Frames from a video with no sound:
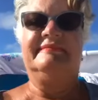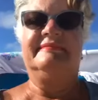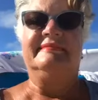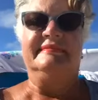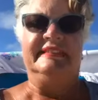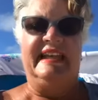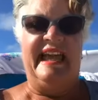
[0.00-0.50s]

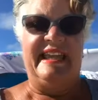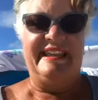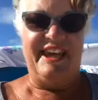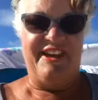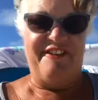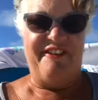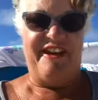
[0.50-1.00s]
Hello,
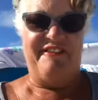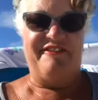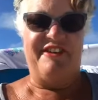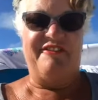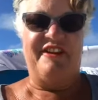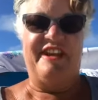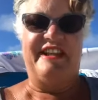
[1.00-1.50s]
everyone.
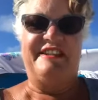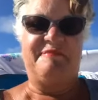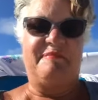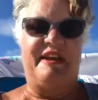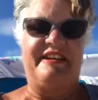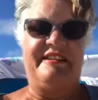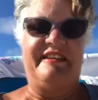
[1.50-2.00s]
It's
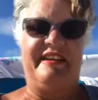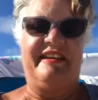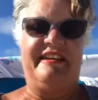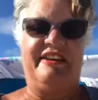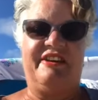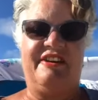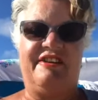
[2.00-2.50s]
Brenda
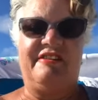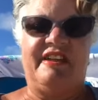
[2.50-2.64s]
here, live